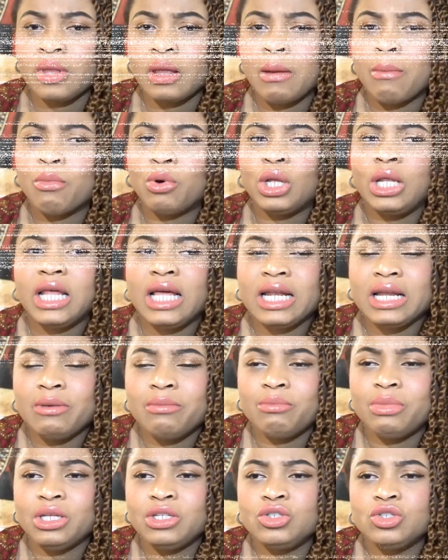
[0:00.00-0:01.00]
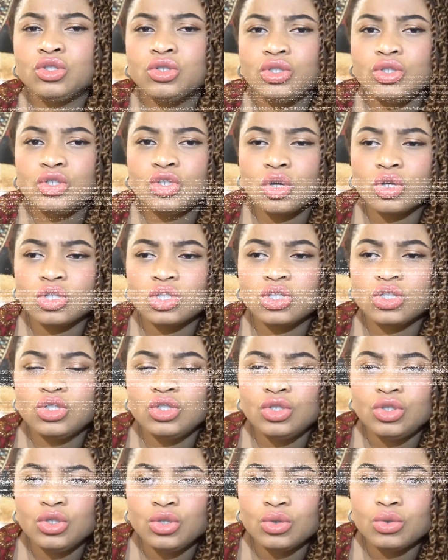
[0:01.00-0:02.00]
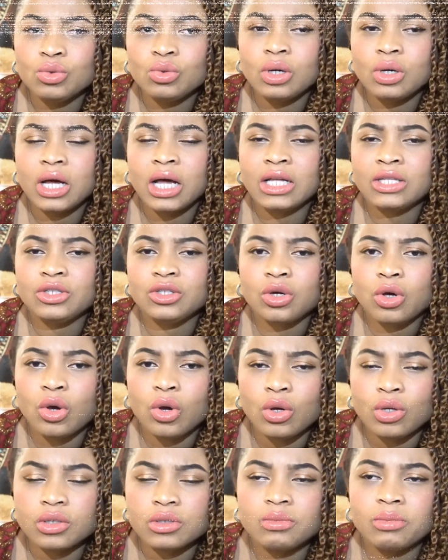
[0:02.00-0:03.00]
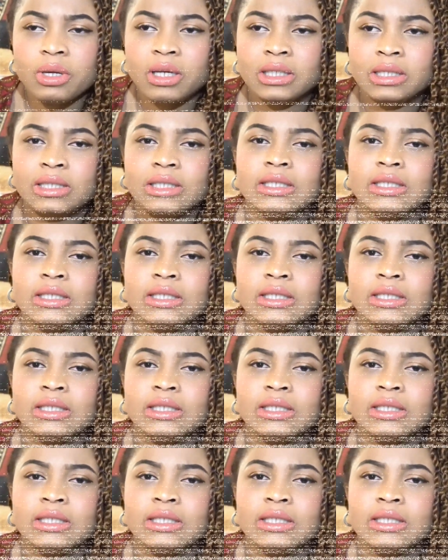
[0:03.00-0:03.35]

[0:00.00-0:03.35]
but let it be just you and your husband.